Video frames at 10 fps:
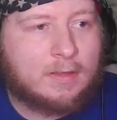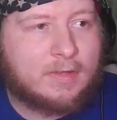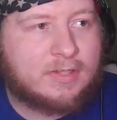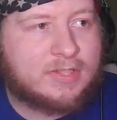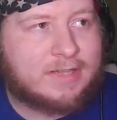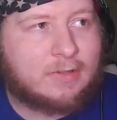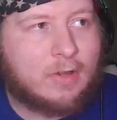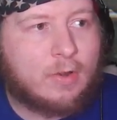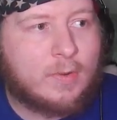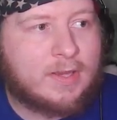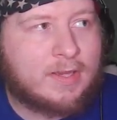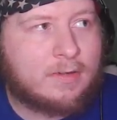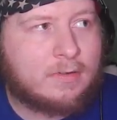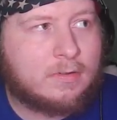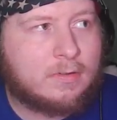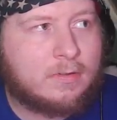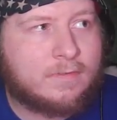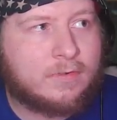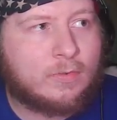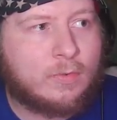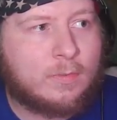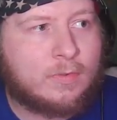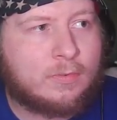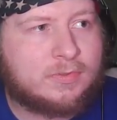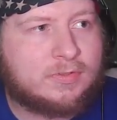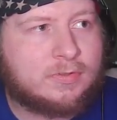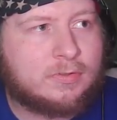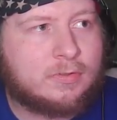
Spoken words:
Let's check the hallway again for orbicals.